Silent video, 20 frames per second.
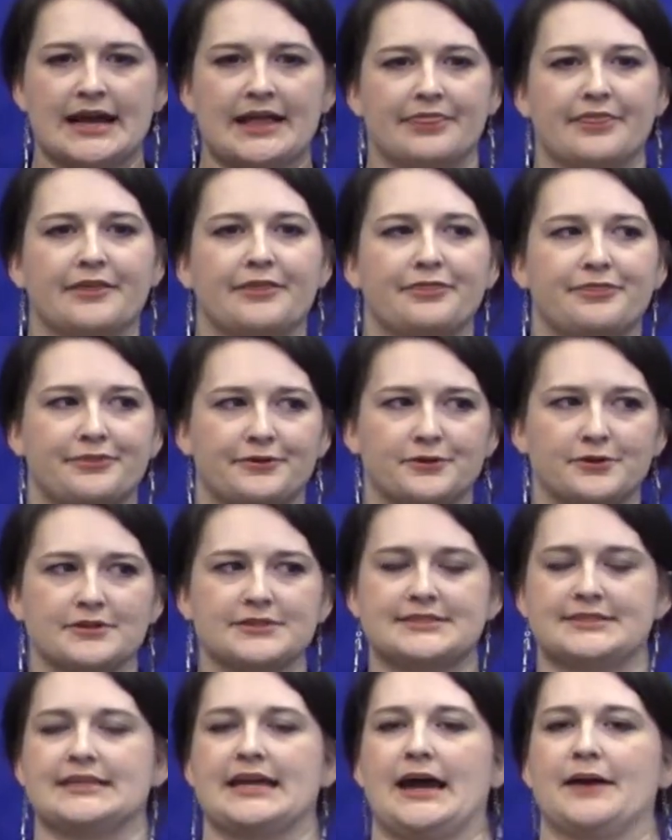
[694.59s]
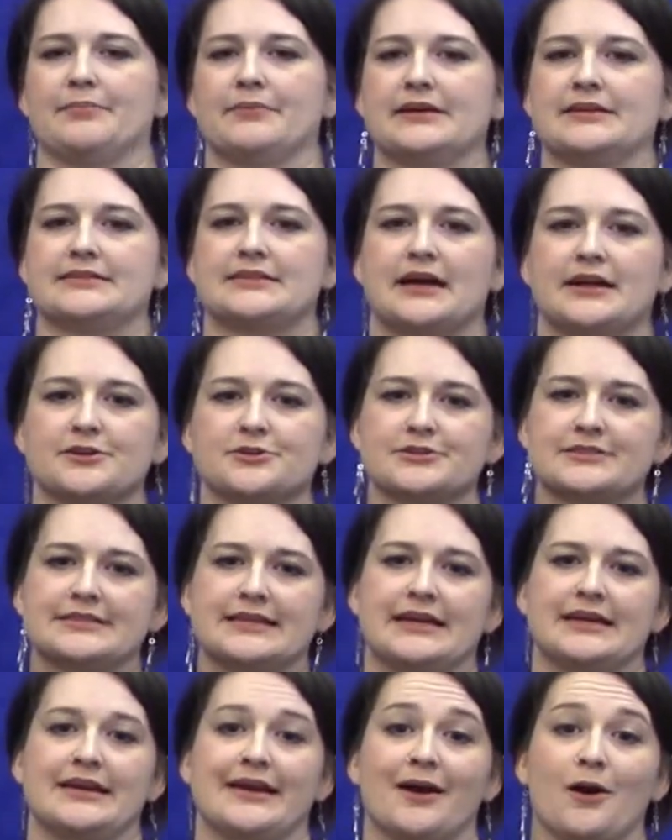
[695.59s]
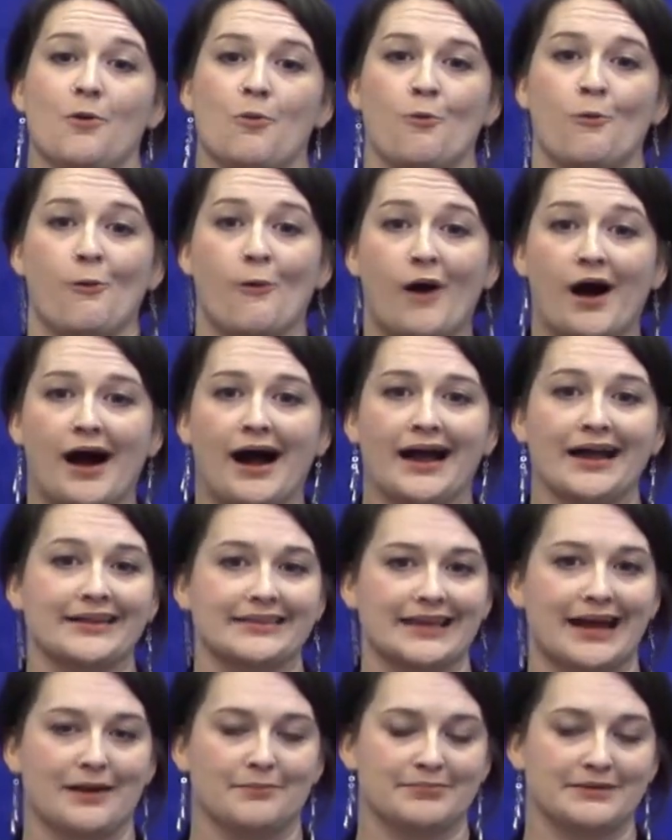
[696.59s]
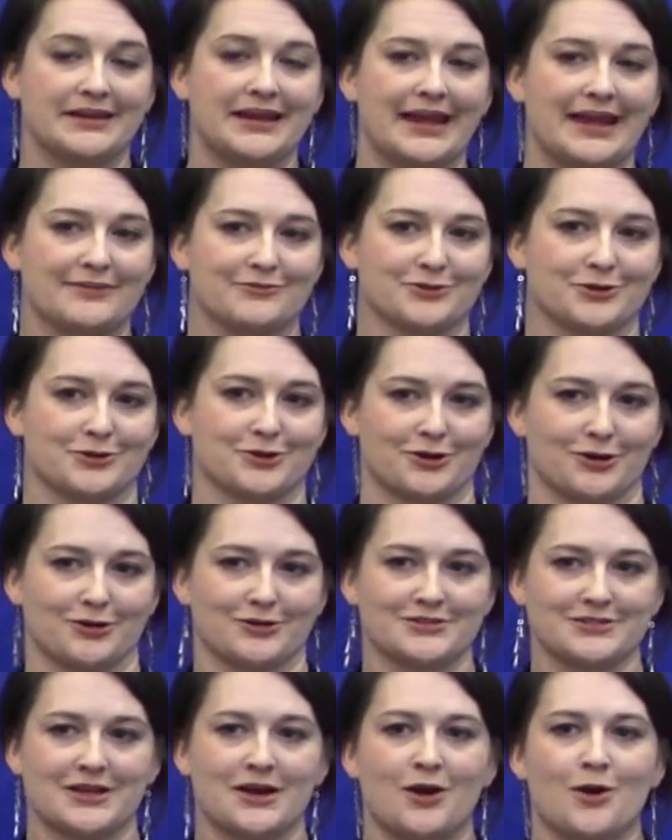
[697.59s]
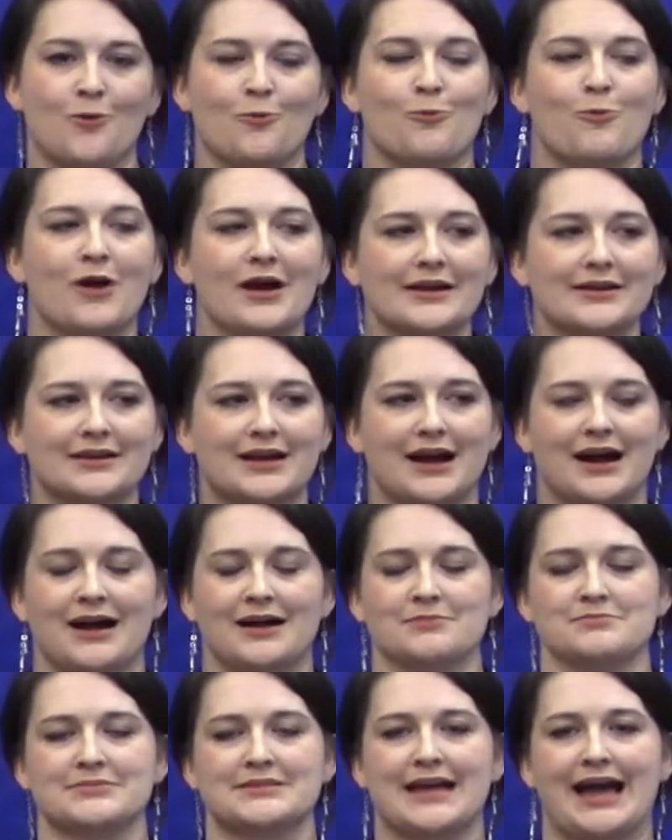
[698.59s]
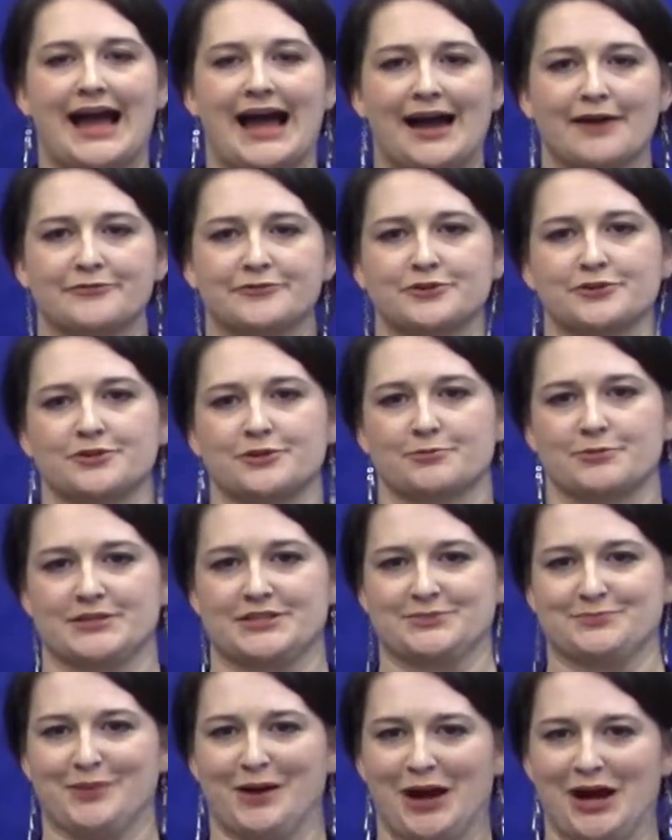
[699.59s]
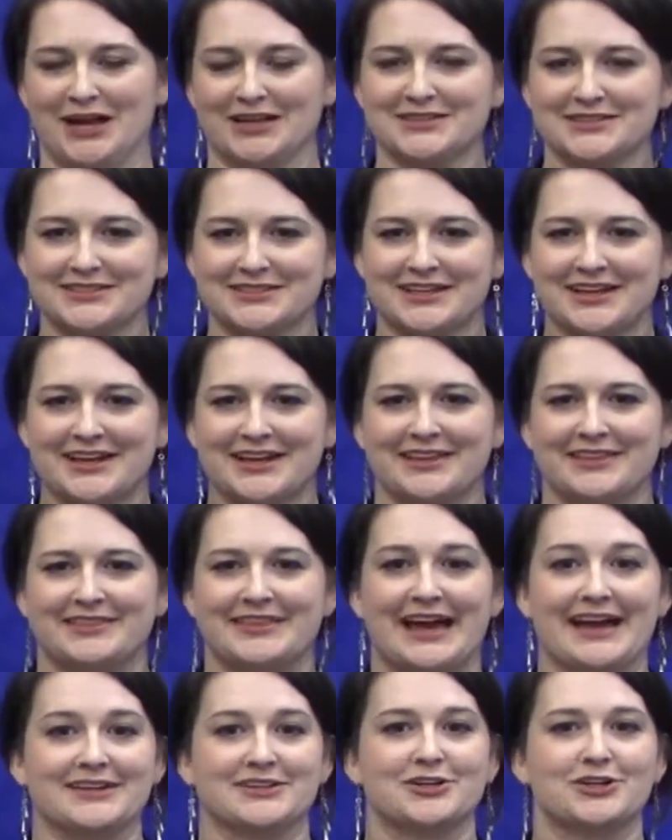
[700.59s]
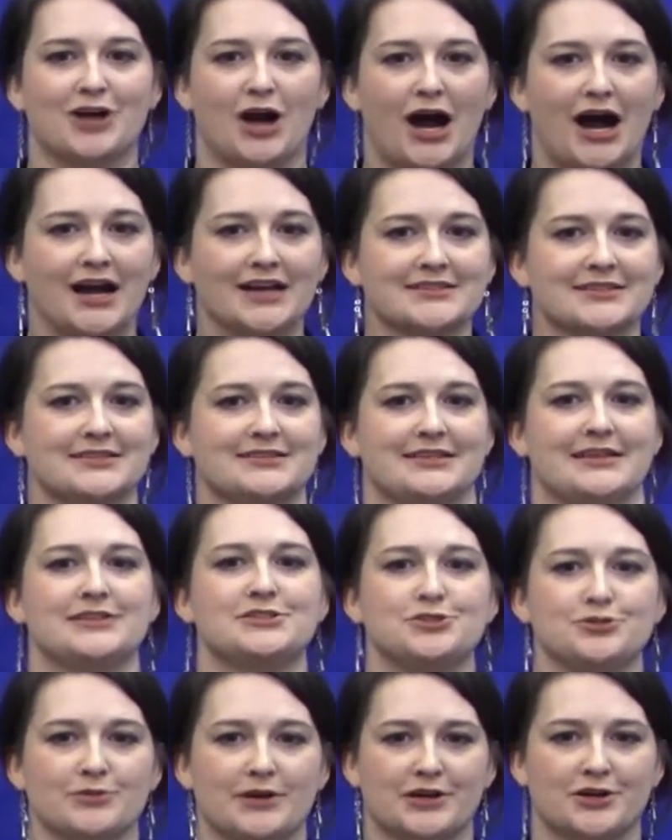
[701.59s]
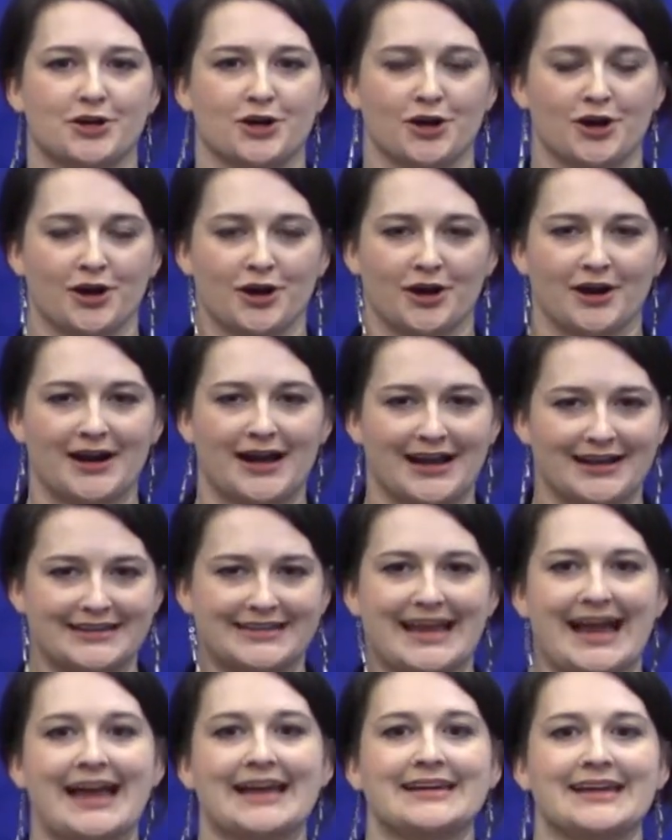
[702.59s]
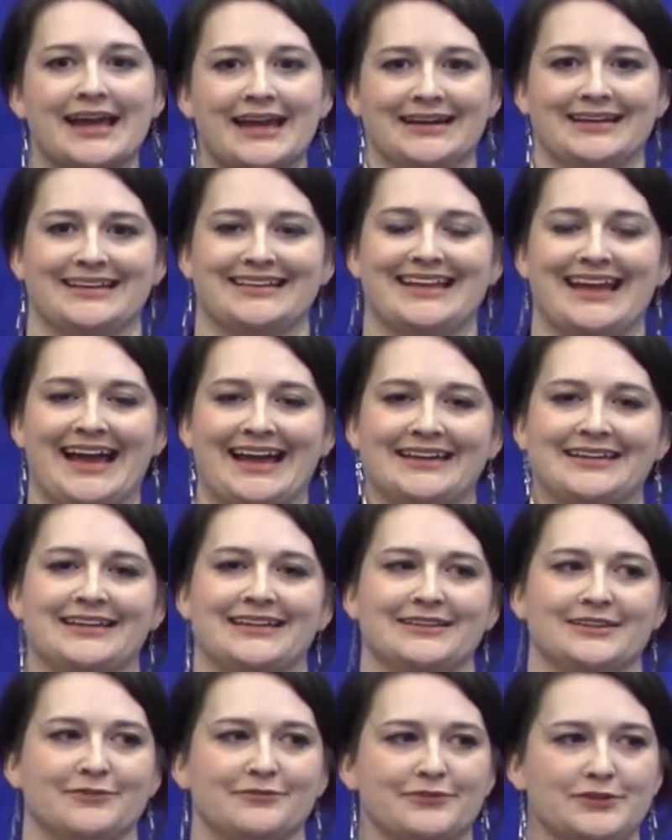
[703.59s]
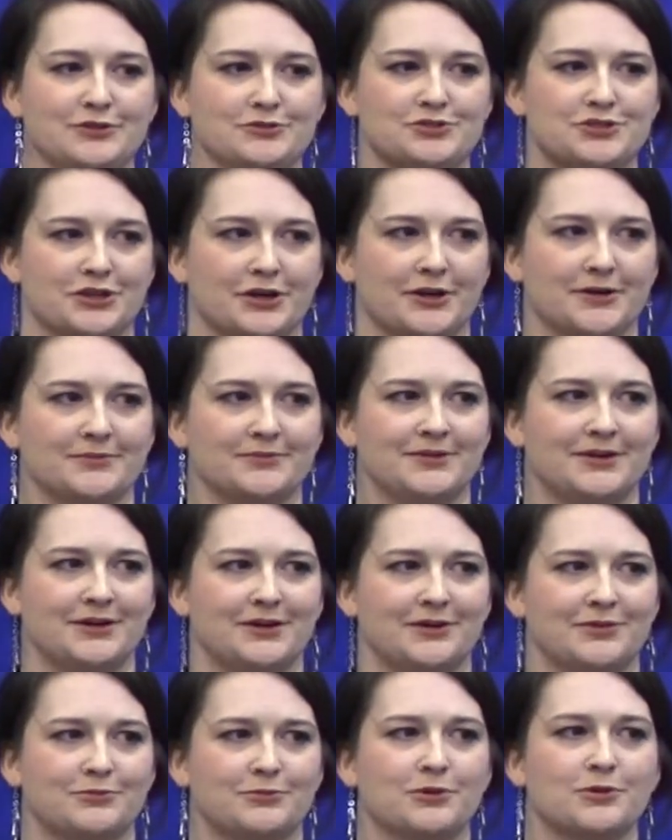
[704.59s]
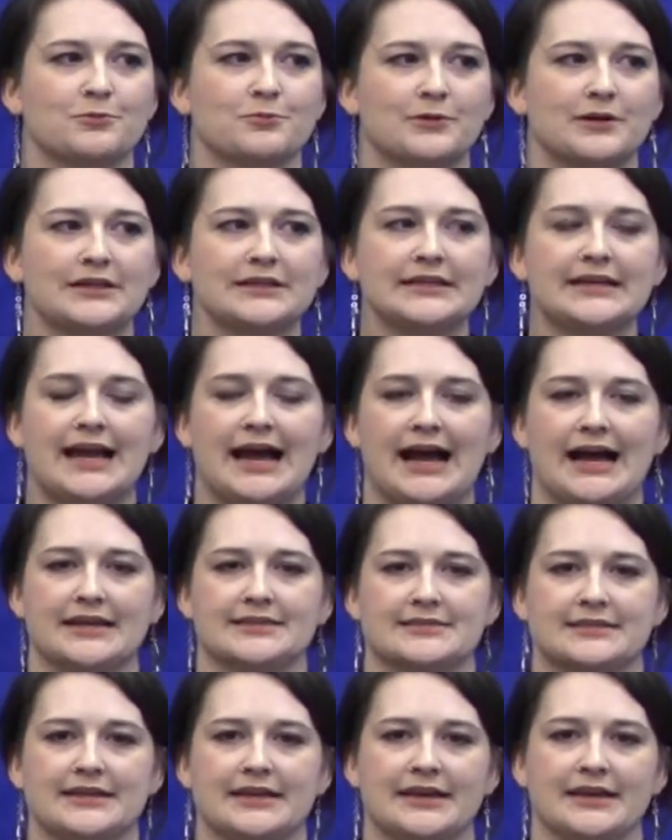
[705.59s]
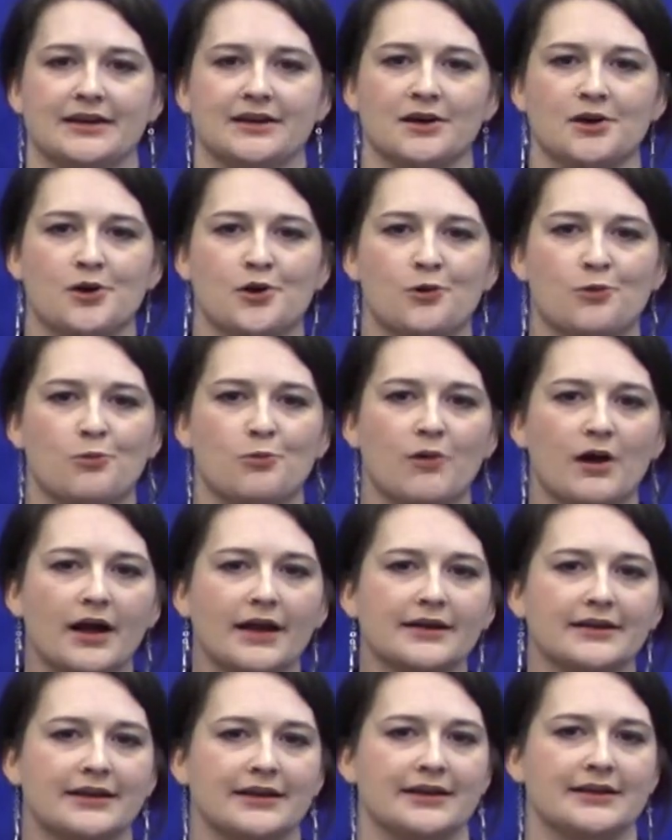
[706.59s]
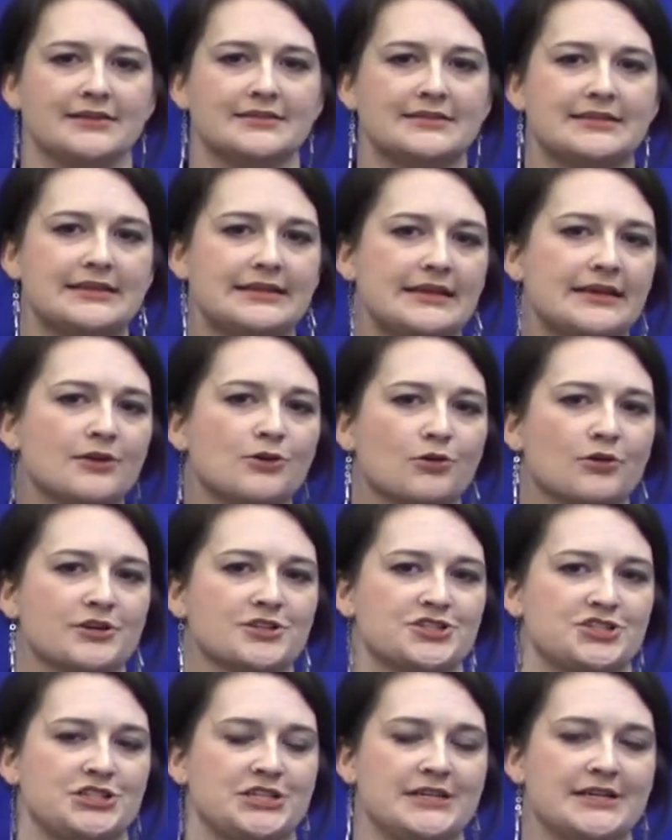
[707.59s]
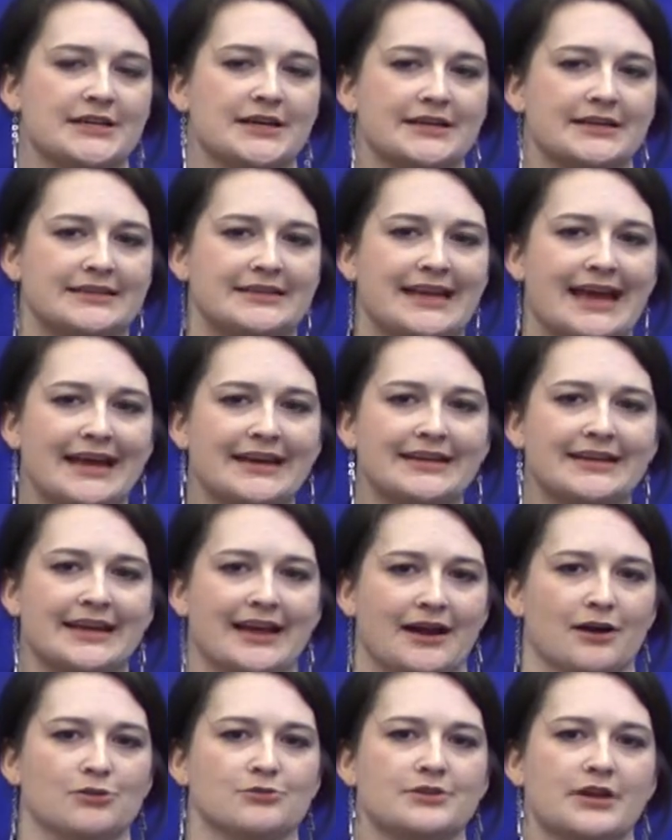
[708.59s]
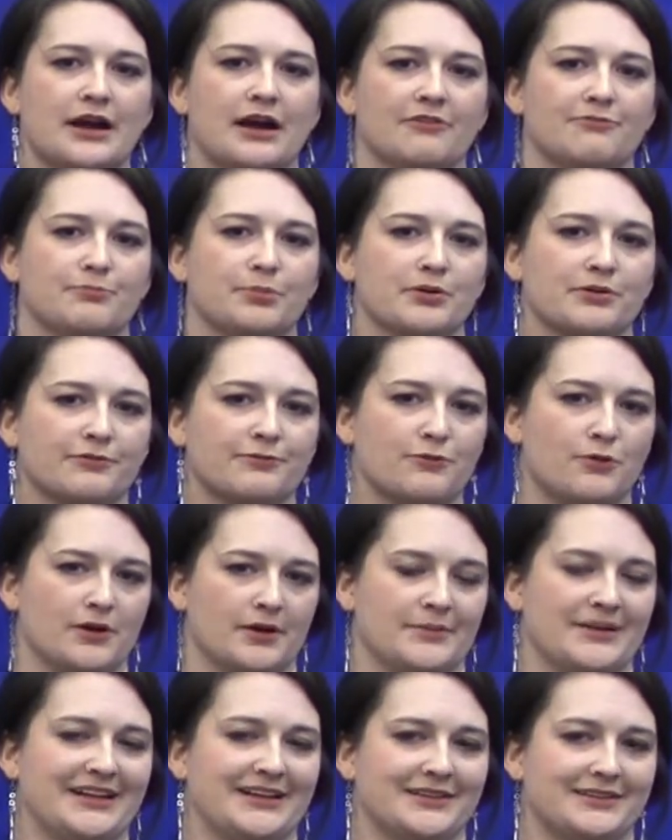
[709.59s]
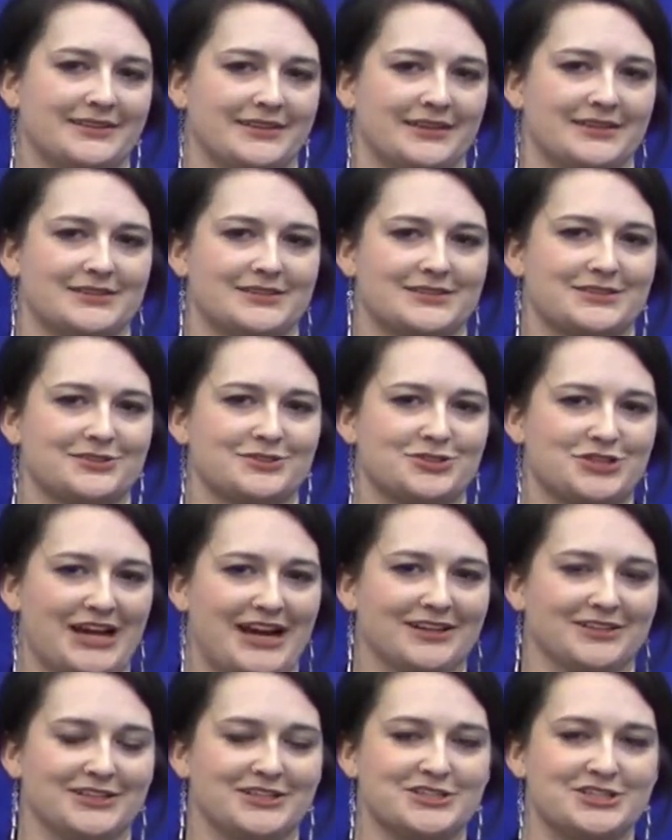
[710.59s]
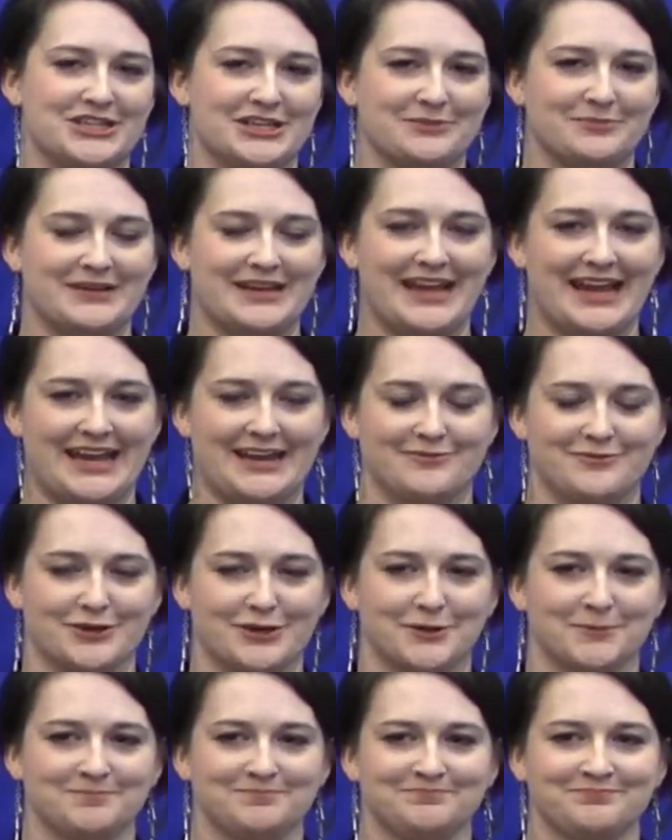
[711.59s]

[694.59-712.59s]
The third step is understanding why that behavior occurs. What comes after the response that causes it to occur again and again in the future? We're really asking, what is he or she getting out of performing this challenging behavior?